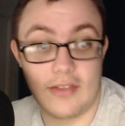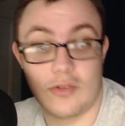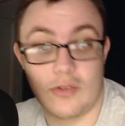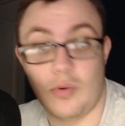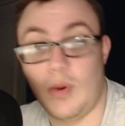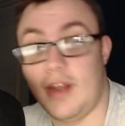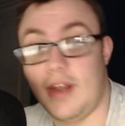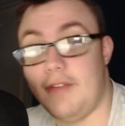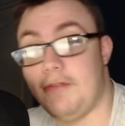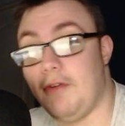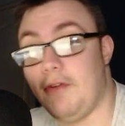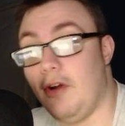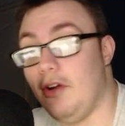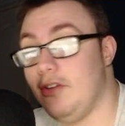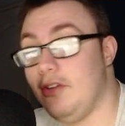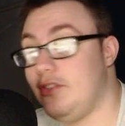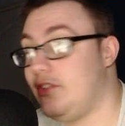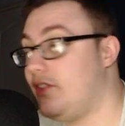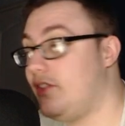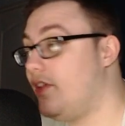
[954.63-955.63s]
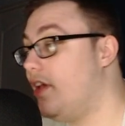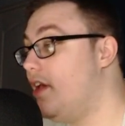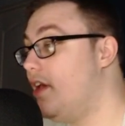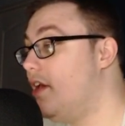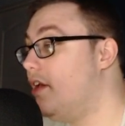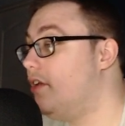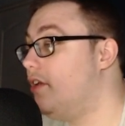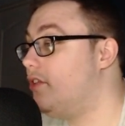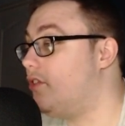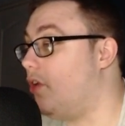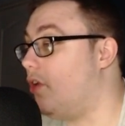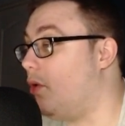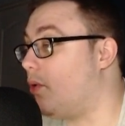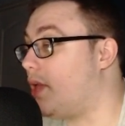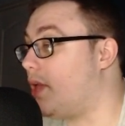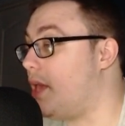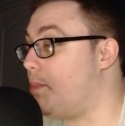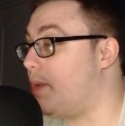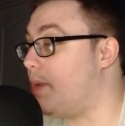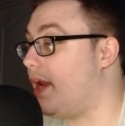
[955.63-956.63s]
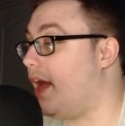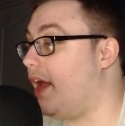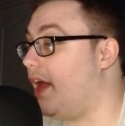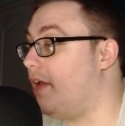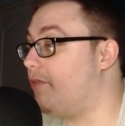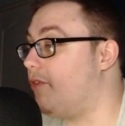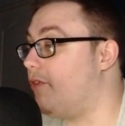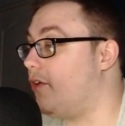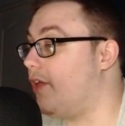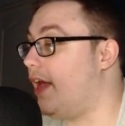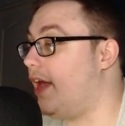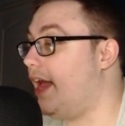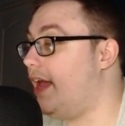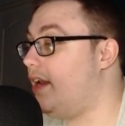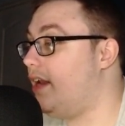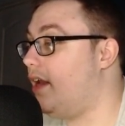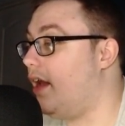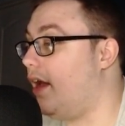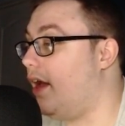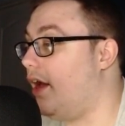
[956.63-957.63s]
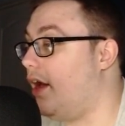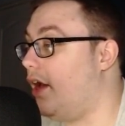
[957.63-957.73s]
the 21st. So keep an eye for that.